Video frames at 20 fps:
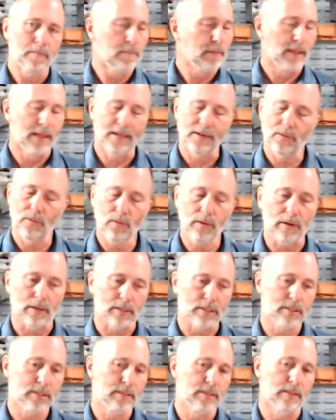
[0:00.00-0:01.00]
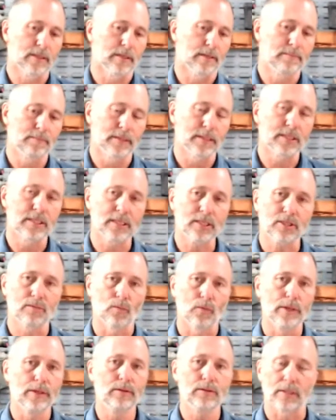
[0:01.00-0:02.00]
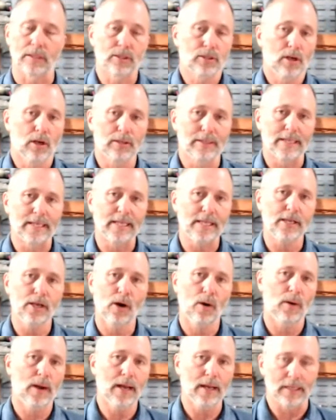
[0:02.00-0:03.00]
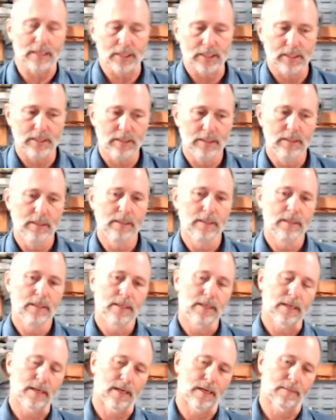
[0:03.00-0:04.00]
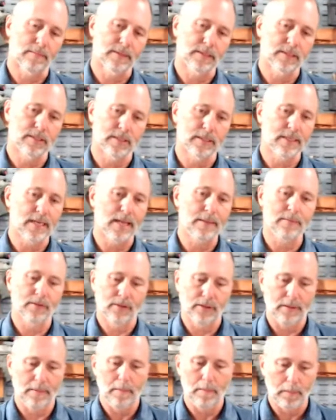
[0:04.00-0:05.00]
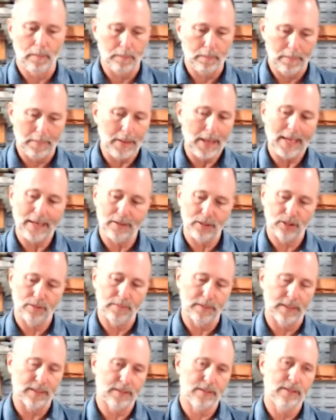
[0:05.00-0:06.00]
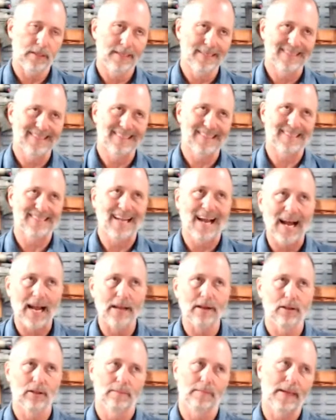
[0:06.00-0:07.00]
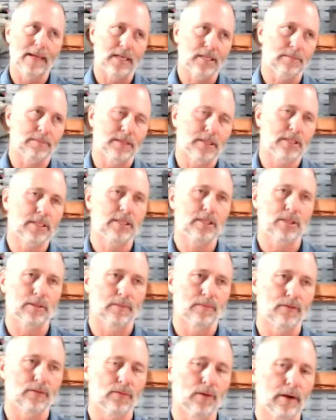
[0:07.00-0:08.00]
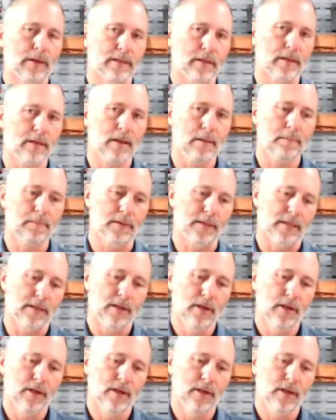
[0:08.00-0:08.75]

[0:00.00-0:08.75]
And it works. The system we use, it's called EOS, is the name of the management style or management system for running a company.